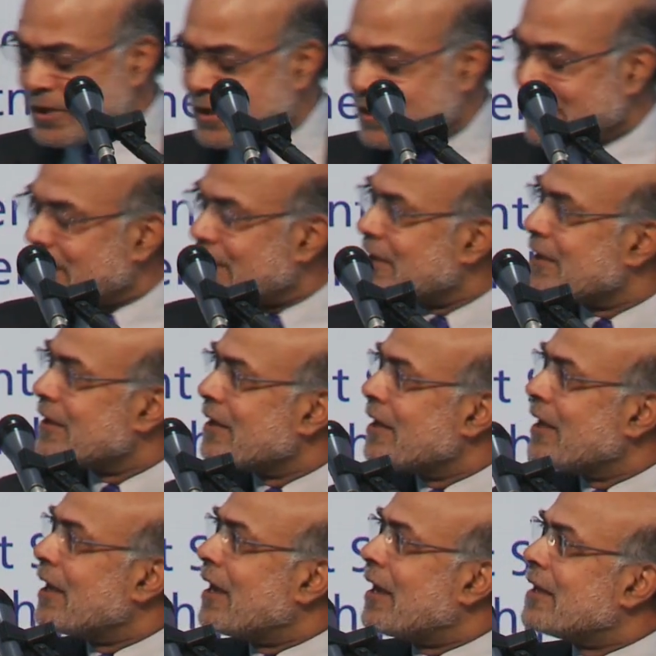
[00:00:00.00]
working.
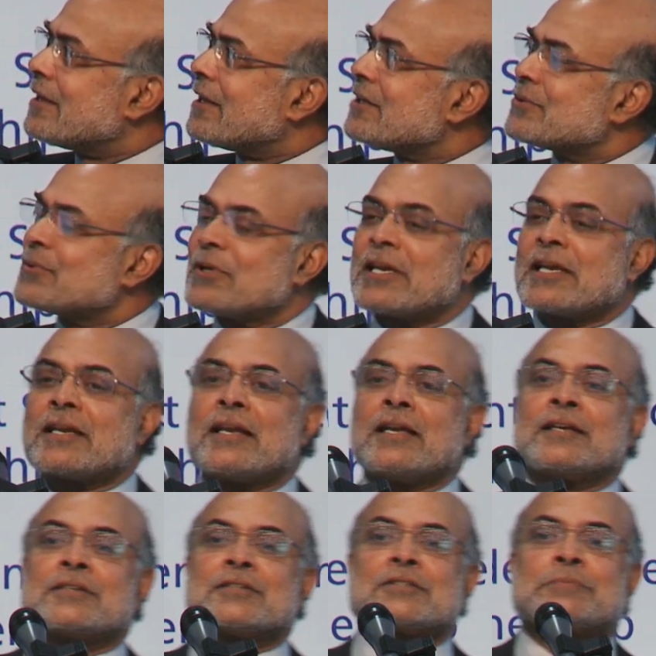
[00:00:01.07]
And that's what I'd
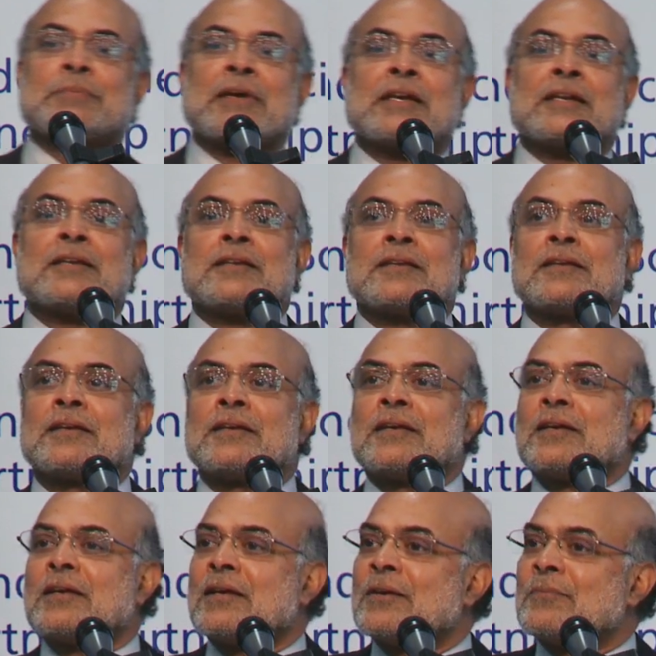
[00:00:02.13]
like to spend
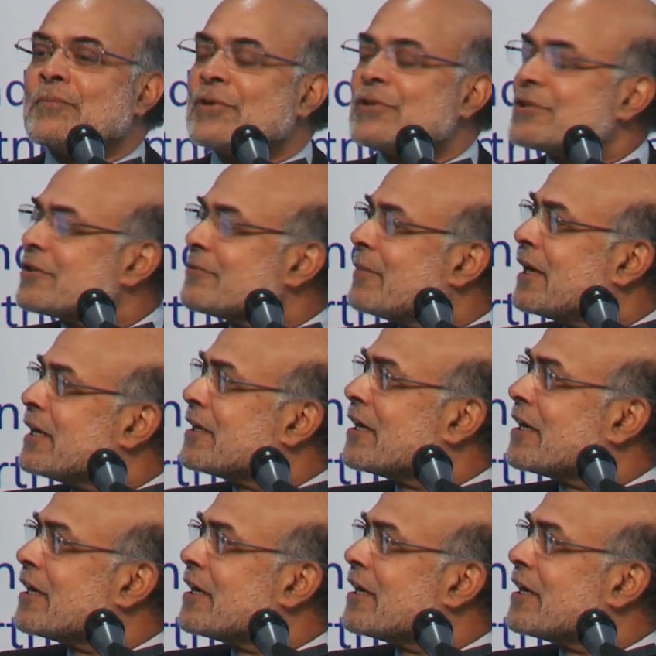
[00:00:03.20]
most of my